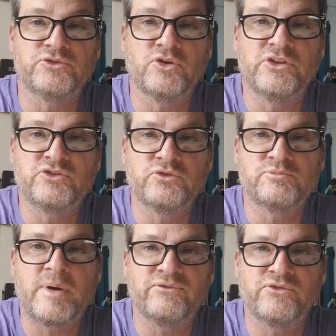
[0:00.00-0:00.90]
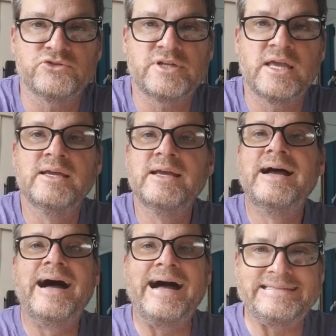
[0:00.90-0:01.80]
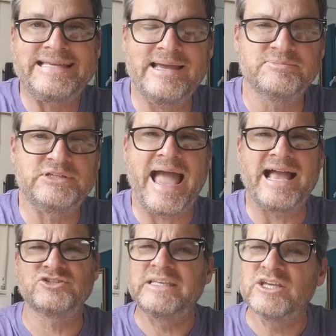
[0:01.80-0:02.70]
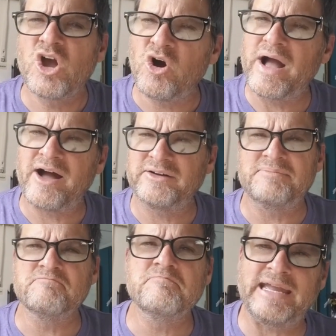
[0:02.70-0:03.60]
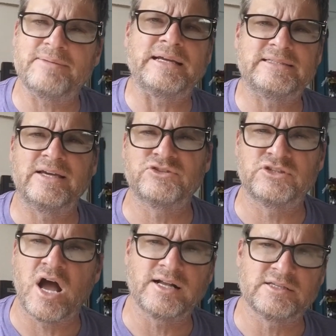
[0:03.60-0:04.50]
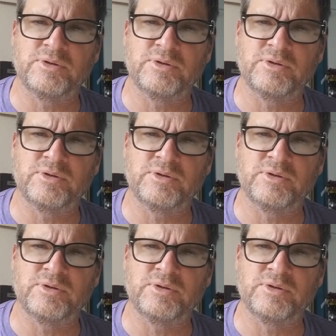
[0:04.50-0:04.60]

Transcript: So this was my first attempt to actually go out and make myself to talk to